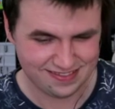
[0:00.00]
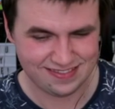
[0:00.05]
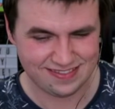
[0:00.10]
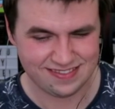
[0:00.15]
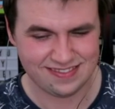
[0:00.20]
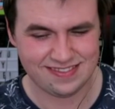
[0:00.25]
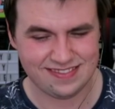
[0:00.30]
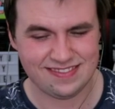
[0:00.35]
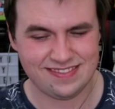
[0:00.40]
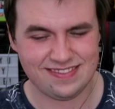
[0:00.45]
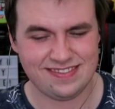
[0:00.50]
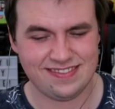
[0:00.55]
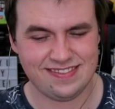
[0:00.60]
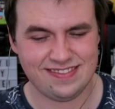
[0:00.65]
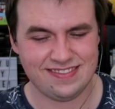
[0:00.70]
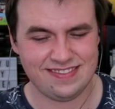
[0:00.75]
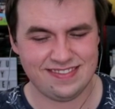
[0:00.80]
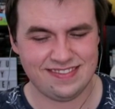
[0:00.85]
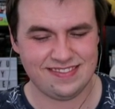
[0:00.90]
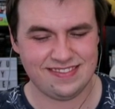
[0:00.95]

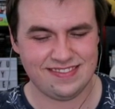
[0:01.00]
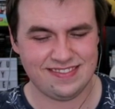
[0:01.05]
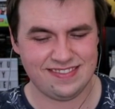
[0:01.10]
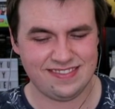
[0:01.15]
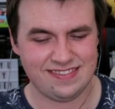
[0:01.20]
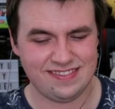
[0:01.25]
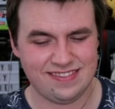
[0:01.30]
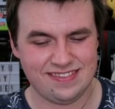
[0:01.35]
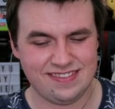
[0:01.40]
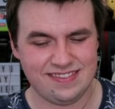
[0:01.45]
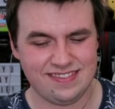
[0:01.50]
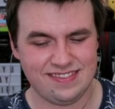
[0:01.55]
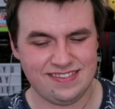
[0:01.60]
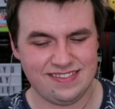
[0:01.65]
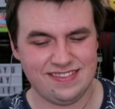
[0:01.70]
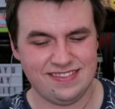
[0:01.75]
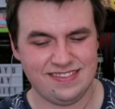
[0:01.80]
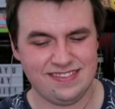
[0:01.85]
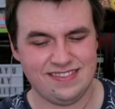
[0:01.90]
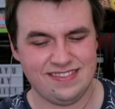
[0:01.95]

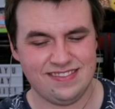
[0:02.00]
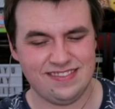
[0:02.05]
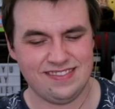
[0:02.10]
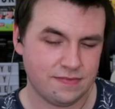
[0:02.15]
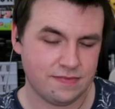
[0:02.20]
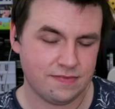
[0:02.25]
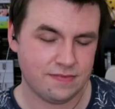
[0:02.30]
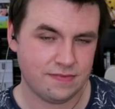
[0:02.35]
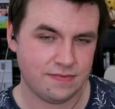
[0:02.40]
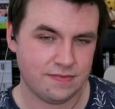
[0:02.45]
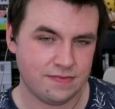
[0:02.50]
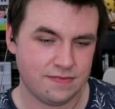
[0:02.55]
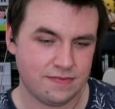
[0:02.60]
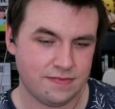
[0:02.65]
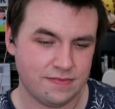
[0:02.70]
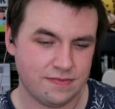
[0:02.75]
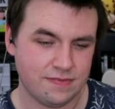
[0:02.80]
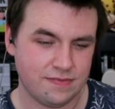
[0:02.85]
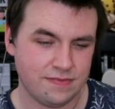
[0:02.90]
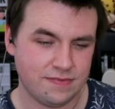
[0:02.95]

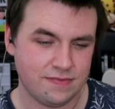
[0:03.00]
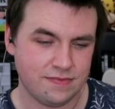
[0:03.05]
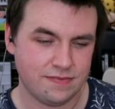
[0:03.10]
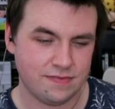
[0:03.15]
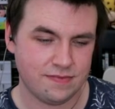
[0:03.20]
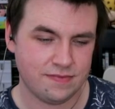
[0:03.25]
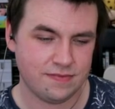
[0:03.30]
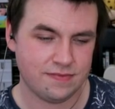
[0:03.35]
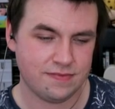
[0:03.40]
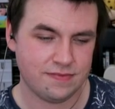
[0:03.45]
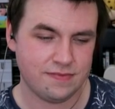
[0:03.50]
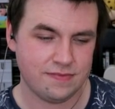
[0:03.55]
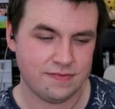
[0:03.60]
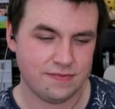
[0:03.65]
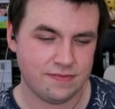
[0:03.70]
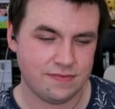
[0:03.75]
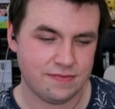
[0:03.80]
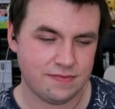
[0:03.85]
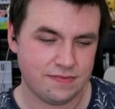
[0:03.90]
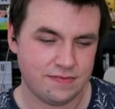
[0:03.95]

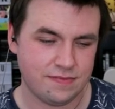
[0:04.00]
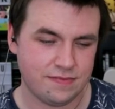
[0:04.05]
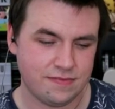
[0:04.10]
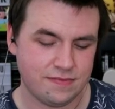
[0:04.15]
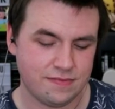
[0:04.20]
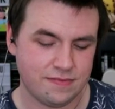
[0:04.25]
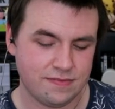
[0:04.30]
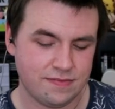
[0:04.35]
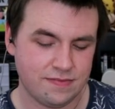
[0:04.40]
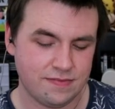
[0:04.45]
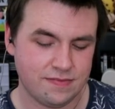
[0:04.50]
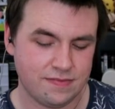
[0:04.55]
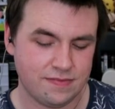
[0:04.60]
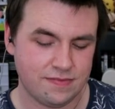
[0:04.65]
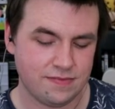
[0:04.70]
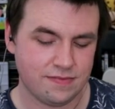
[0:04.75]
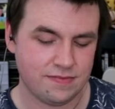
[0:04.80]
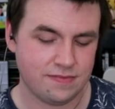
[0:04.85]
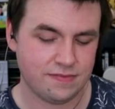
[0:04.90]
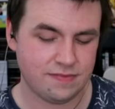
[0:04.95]

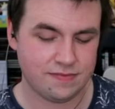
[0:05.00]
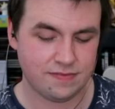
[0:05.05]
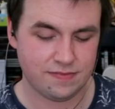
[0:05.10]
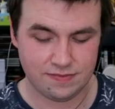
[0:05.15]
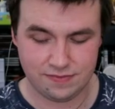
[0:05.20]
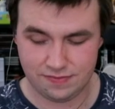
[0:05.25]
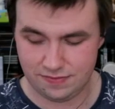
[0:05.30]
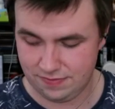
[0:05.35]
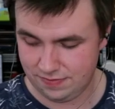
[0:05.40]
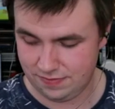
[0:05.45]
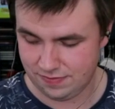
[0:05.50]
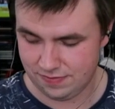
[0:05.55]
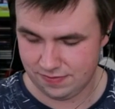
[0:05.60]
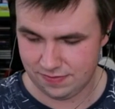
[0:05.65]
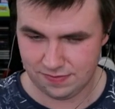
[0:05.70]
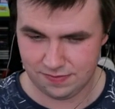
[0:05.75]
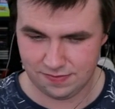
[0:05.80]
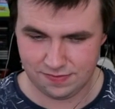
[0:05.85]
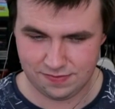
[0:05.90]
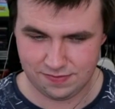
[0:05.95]

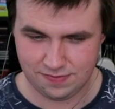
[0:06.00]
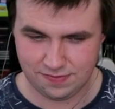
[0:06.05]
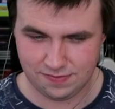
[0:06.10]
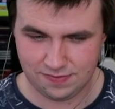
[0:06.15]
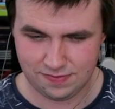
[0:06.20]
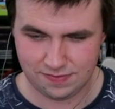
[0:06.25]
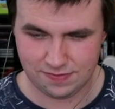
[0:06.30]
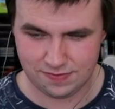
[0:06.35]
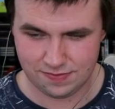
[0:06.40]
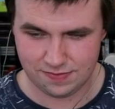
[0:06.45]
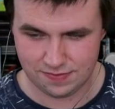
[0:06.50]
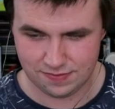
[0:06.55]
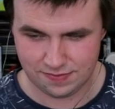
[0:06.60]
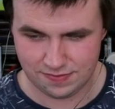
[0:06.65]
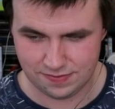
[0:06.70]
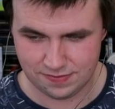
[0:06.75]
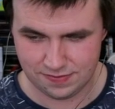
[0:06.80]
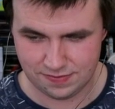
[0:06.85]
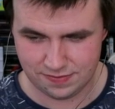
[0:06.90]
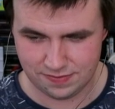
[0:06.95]

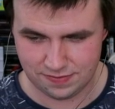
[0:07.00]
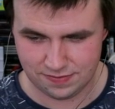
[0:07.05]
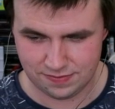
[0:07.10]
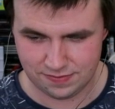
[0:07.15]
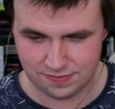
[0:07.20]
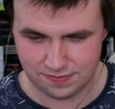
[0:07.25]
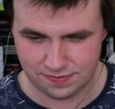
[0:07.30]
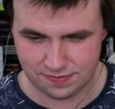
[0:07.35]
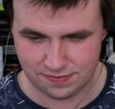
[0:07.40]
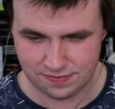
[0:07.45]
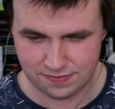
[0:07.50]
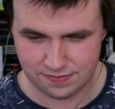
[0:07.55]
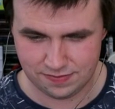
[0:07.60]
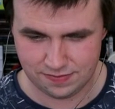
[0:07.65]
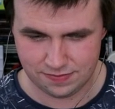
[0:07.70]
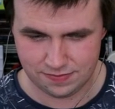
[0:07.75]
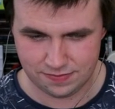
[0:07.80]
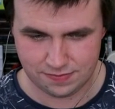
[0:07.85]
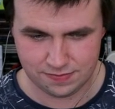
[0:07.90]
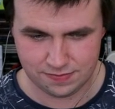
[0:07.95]
(not speaking)